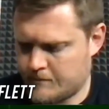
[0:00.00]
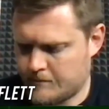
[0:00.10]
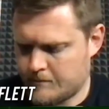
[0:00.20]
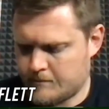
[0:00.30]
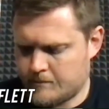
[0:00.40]

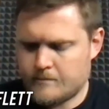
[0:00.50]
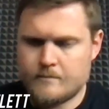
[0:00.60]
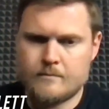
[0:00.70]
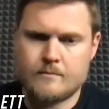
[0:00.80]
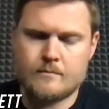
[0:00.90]

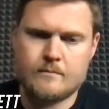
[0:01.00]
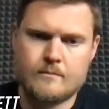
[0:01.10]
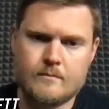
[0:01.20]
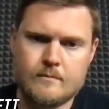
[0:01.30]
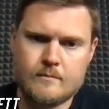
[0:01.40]

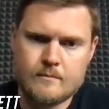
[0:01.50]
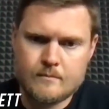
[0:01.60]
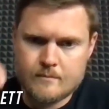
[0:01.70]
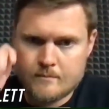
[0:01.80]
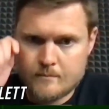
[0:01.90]

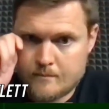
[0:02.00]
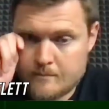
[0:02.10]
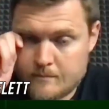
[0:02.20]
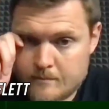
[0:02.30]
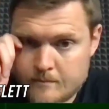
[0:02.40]

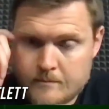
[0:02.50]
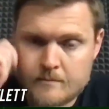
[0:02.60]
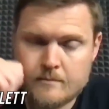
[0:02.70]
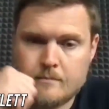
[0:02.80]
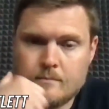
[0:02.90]

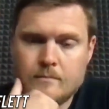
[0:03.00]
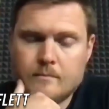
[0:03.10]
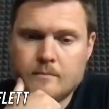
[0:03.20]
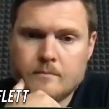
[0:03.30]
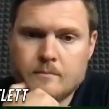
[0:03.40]

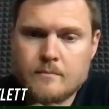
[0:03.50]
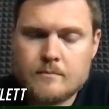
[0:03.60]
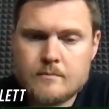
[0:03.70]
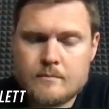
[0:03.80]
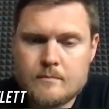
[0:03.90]

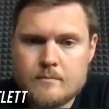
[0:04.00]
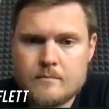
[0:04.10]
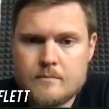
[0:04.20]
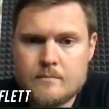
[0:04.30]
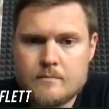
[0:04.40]

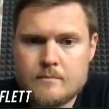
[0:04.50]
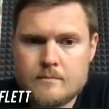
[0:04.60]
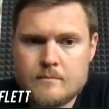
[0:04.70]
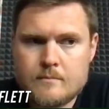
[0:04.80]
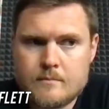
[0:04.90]
(not speaking)